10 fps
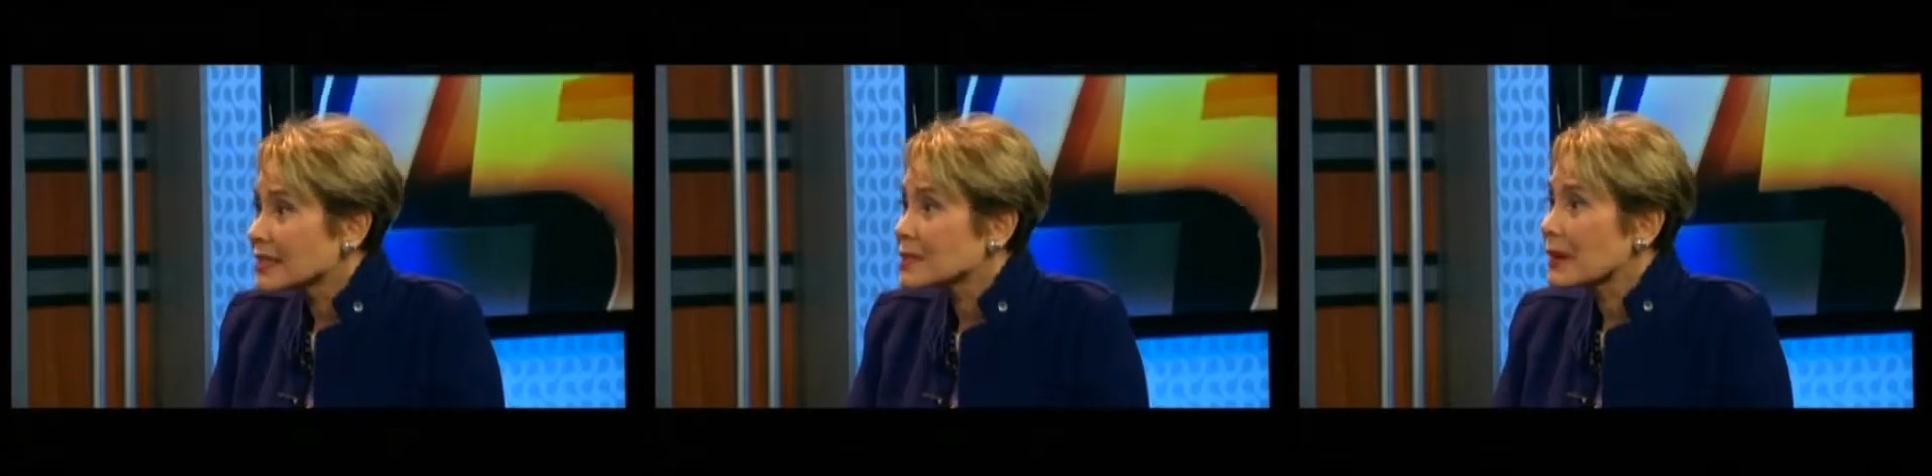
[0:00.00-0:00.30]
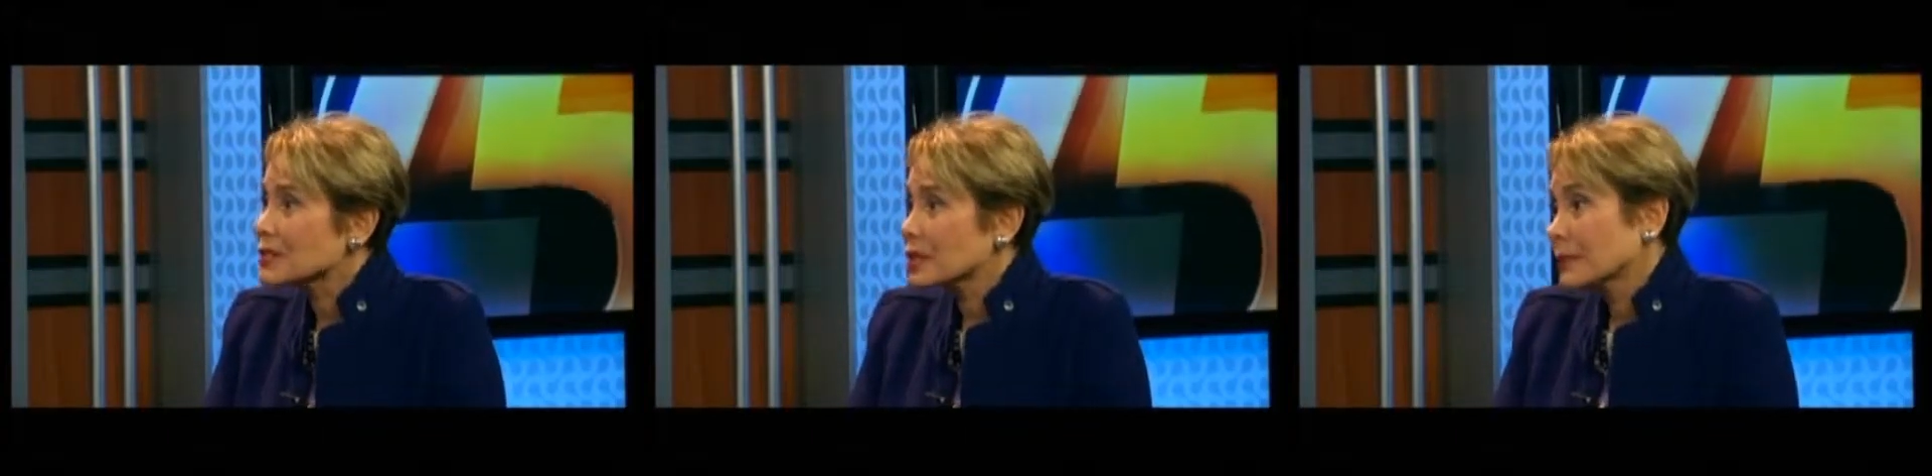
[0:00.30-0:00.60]

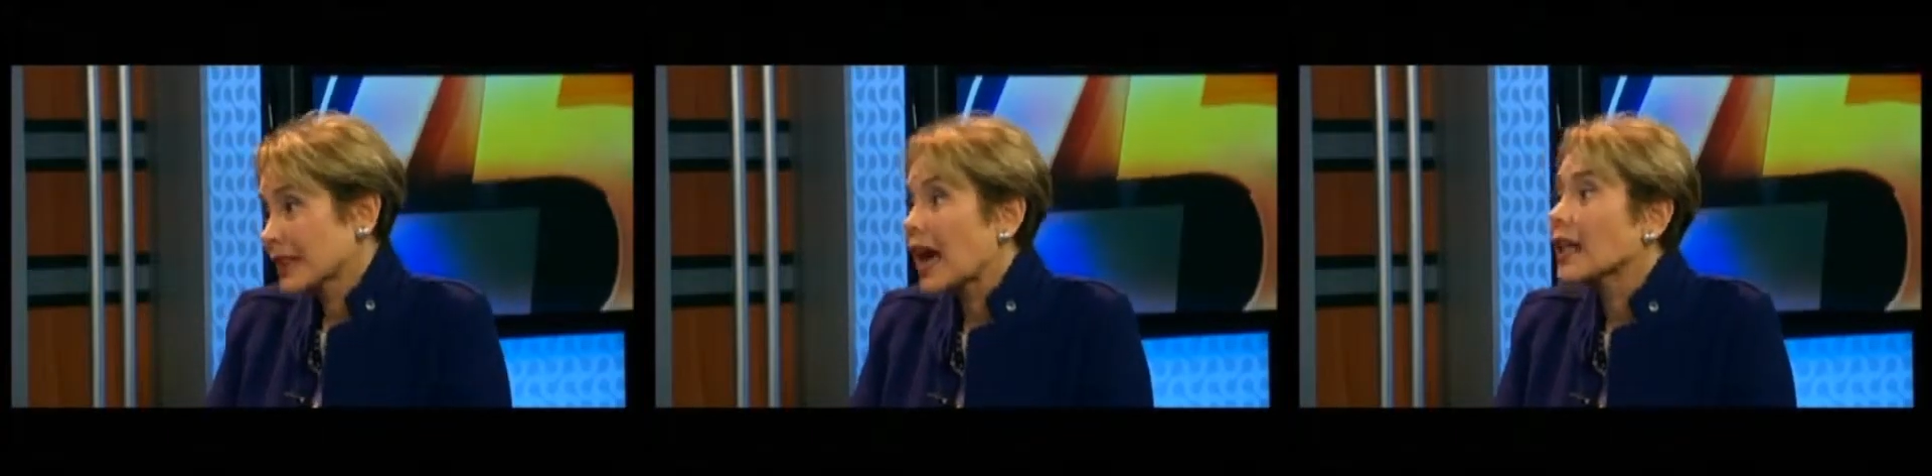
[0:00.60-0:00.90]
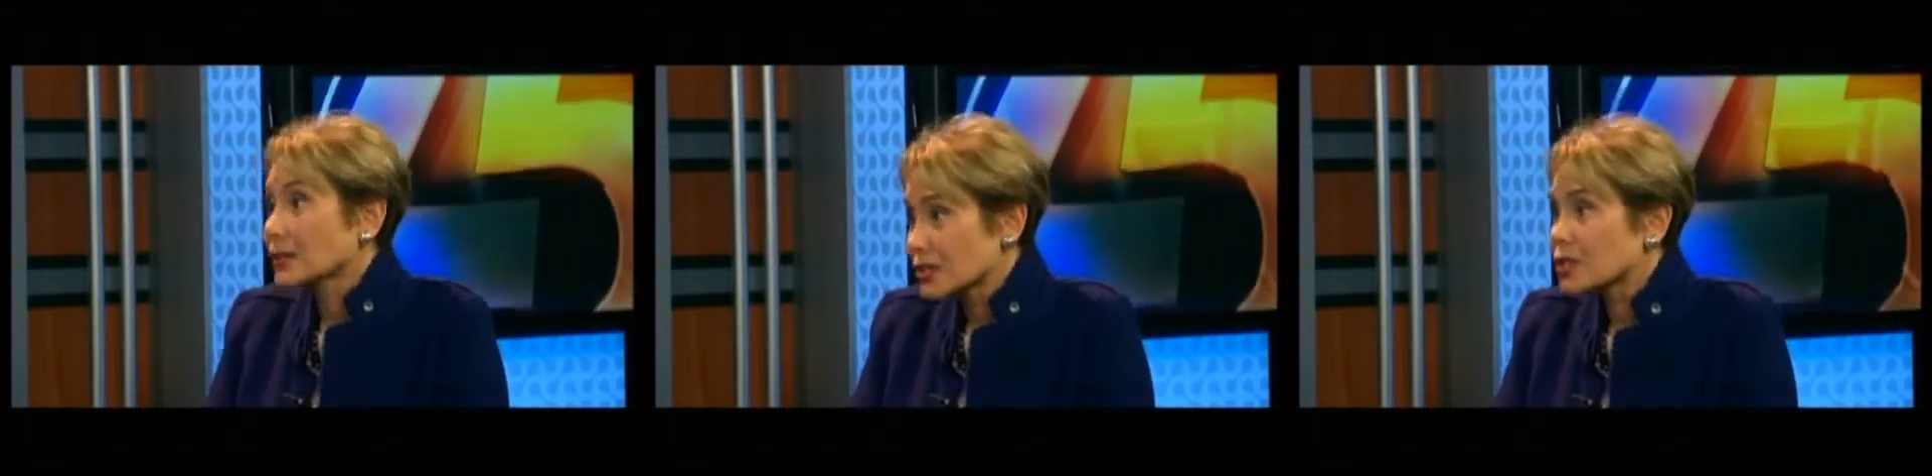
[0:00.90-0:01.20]
especially with
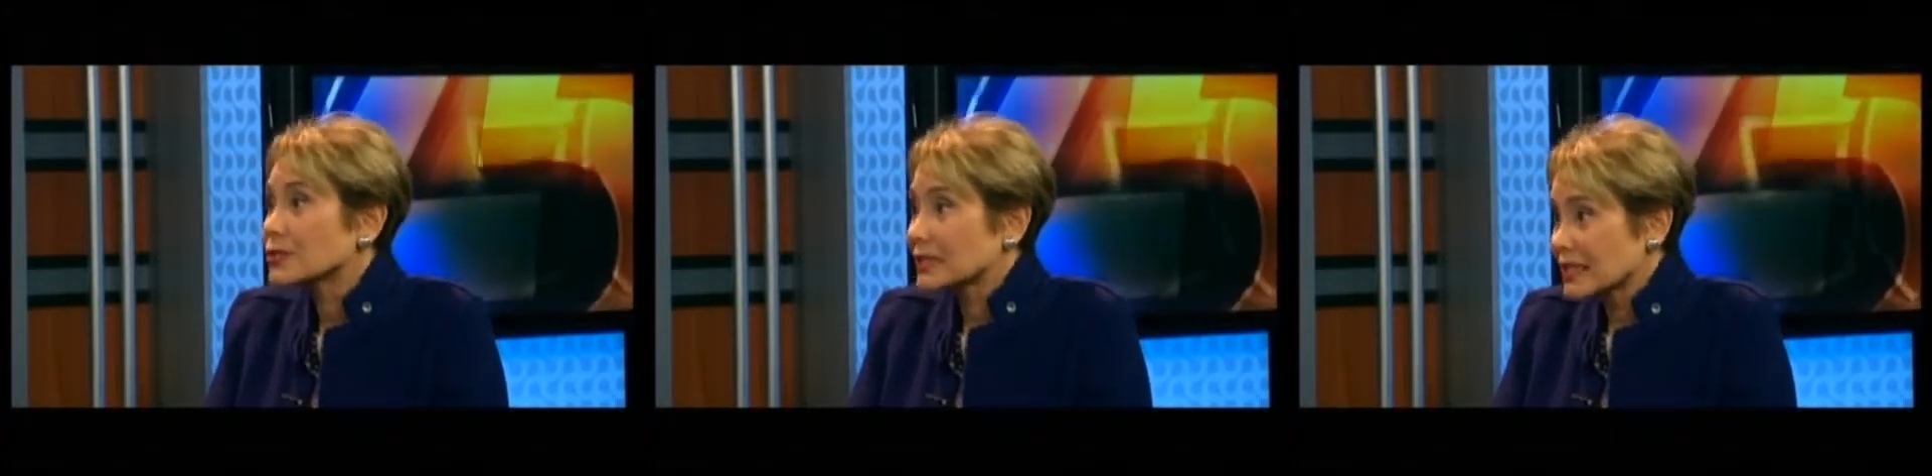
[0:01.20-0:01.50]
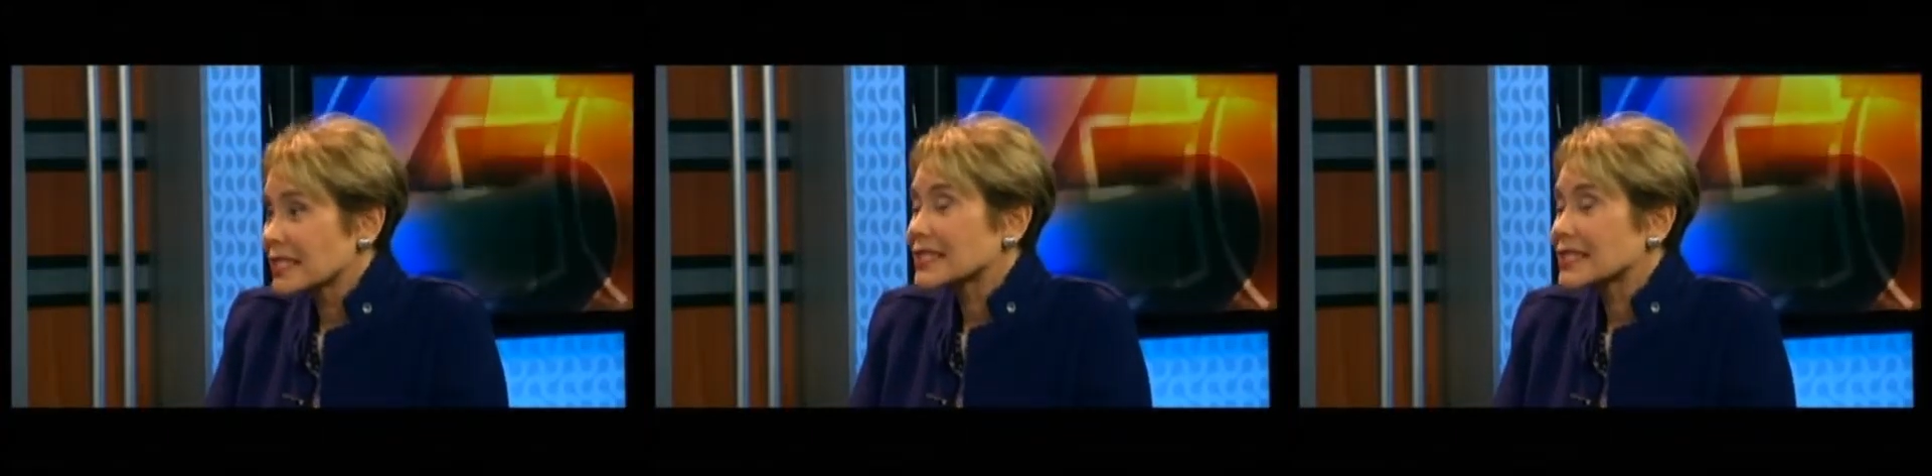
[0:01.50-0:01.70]
college students.